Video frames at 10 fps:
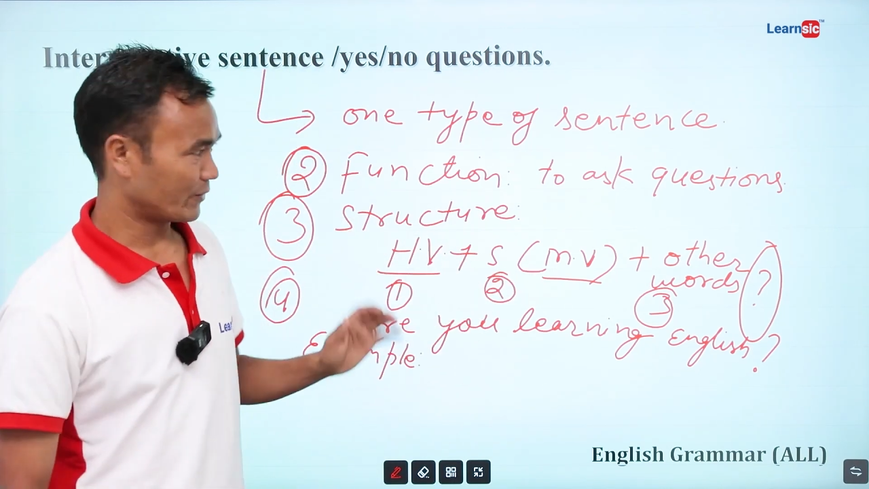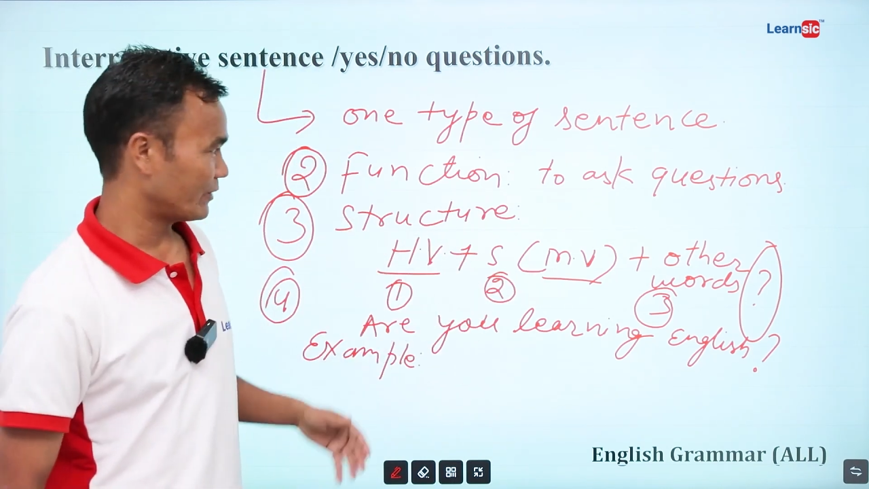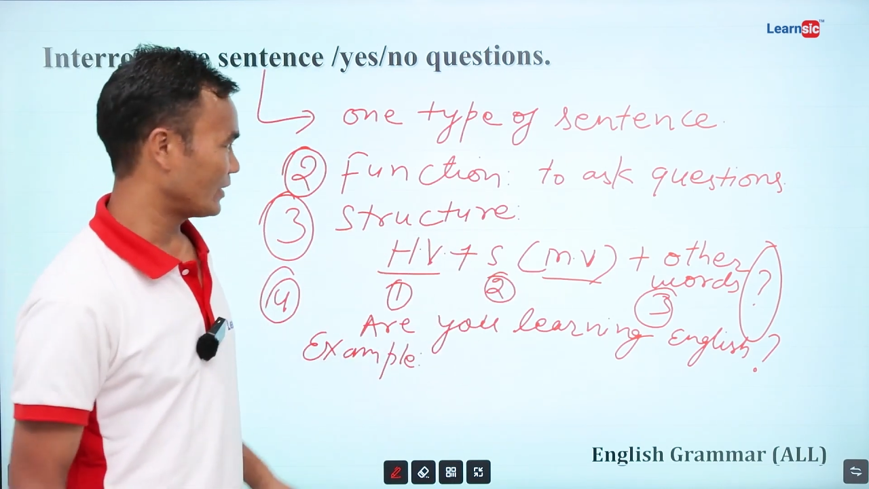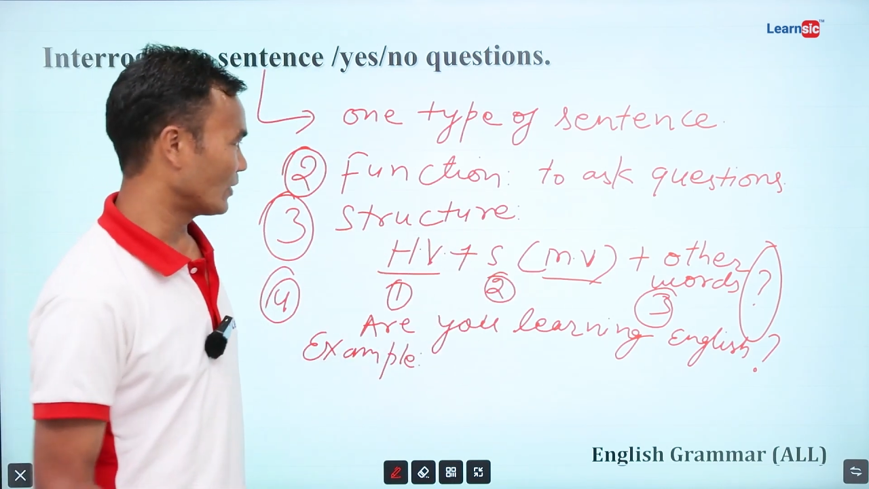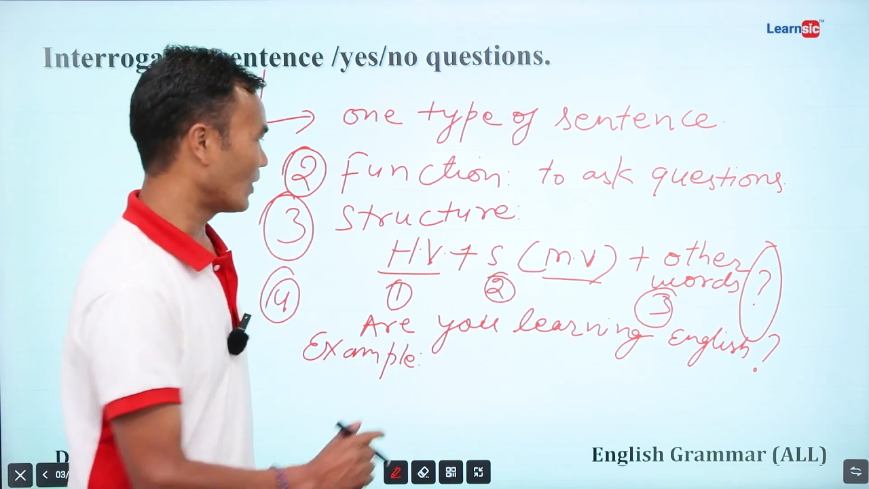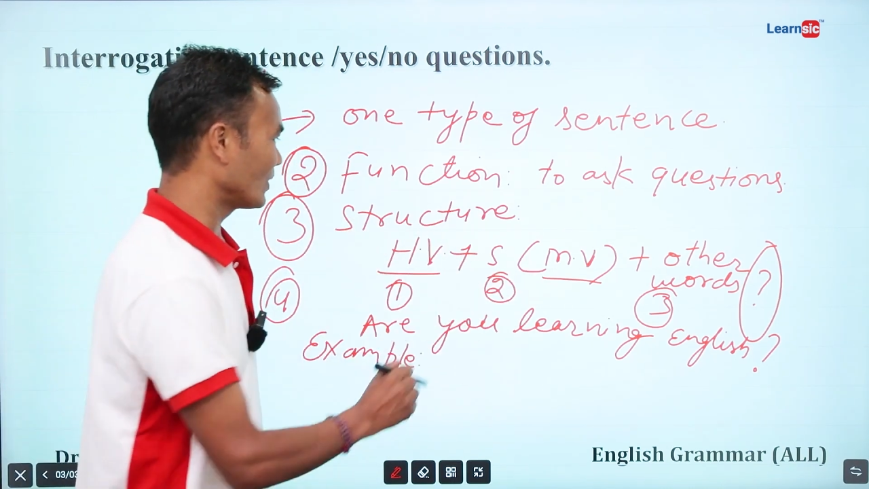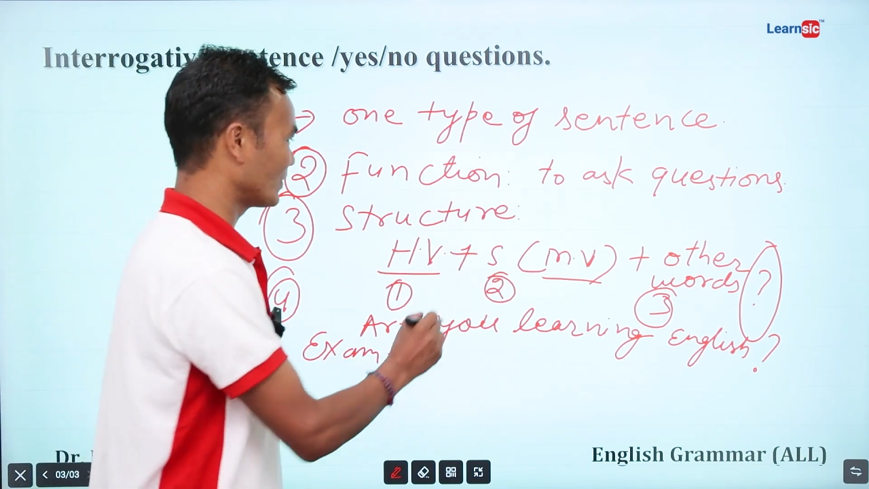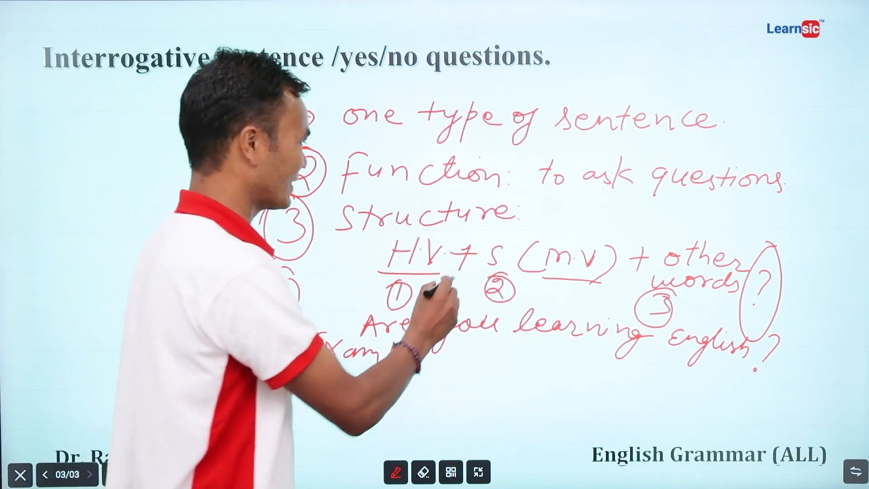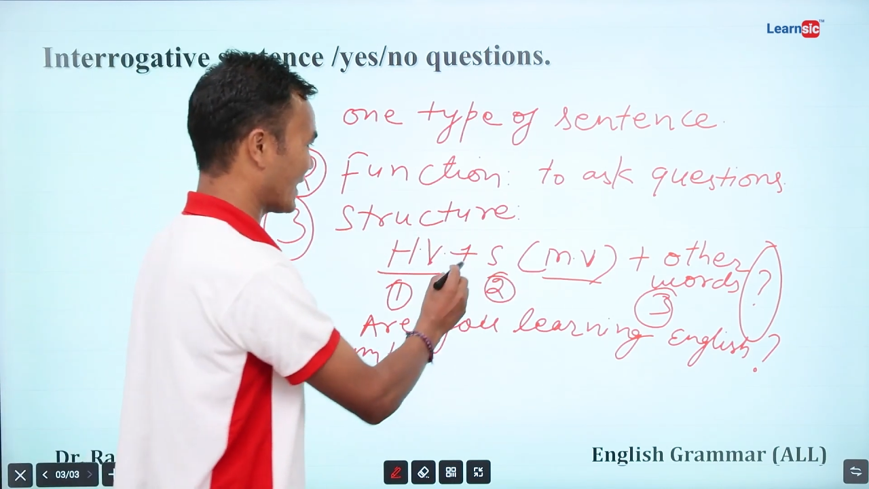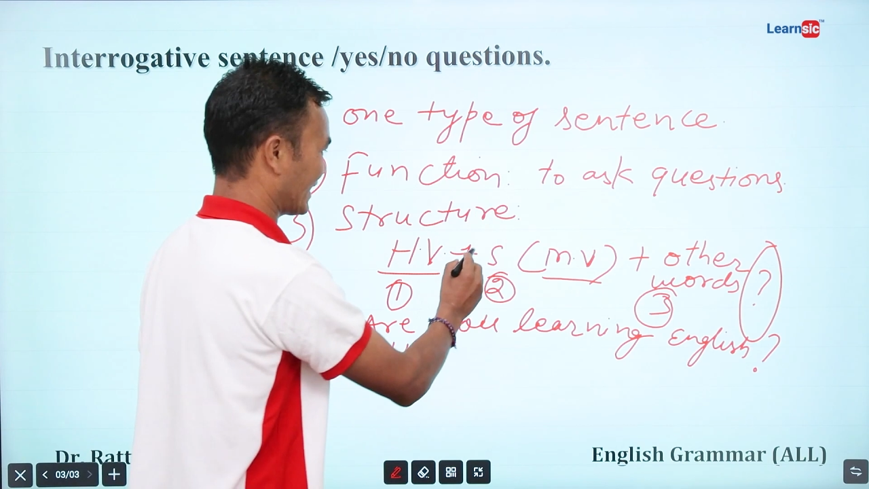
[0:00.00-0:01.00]
We all know
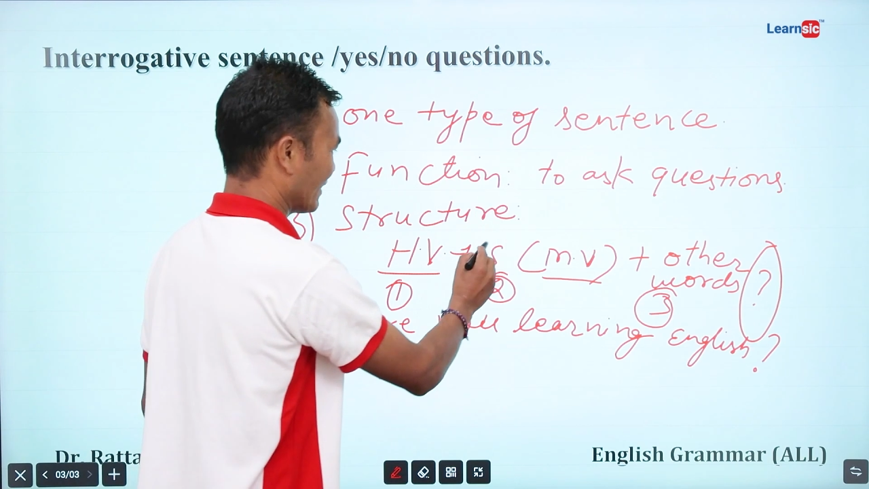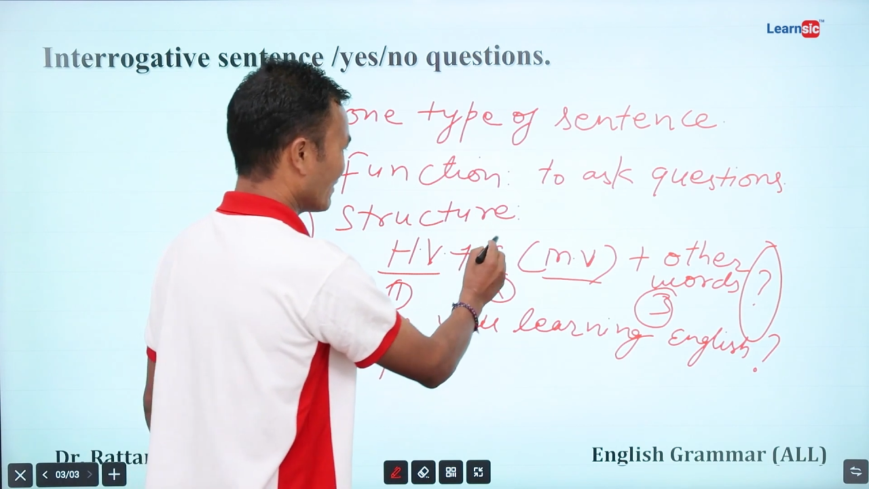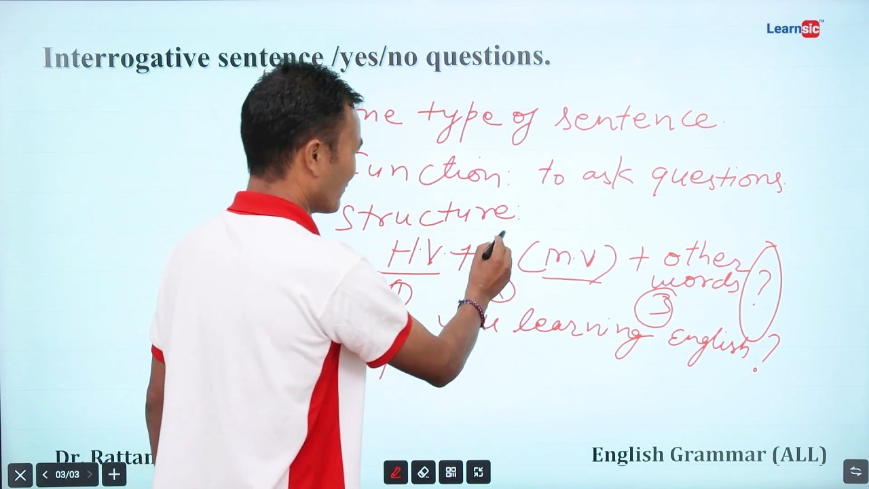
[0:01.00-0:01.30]
that.